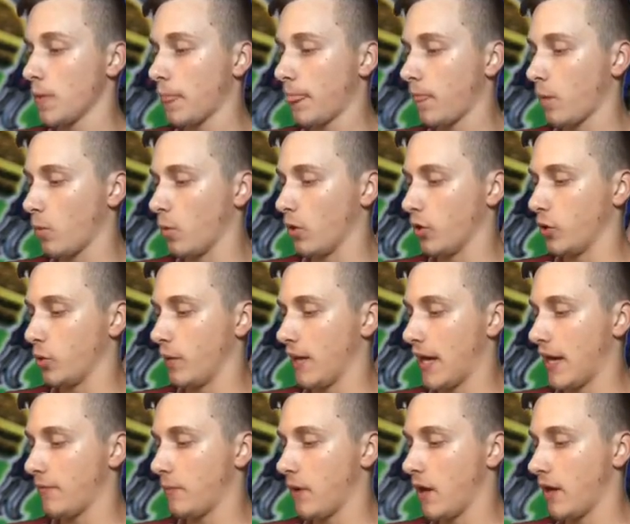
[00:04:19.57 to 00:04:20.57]
What do we
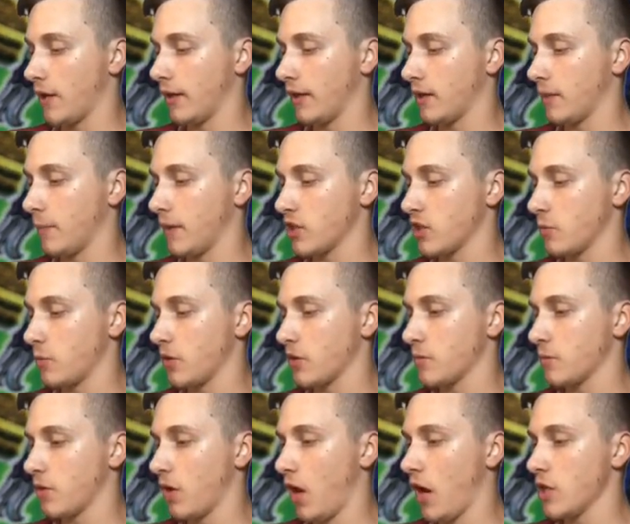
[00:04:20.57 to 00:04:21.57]
have behind Anti-Magic Prism?
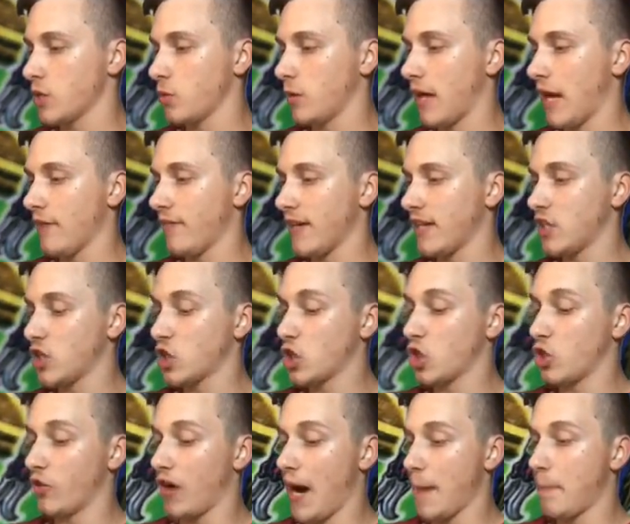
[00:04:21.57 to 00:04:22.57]
Guys, we have a
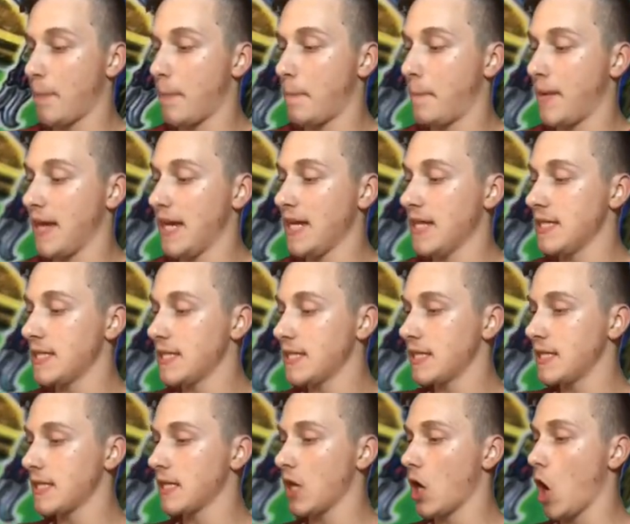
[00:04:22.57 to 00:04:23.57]
Scrap
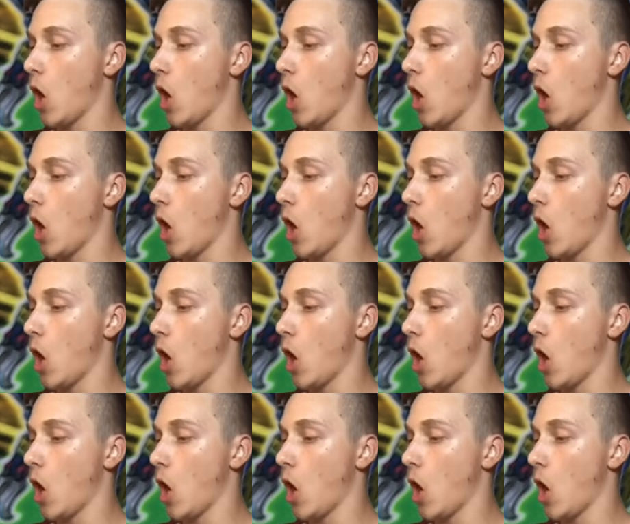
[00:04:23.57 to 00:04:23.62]
Beast.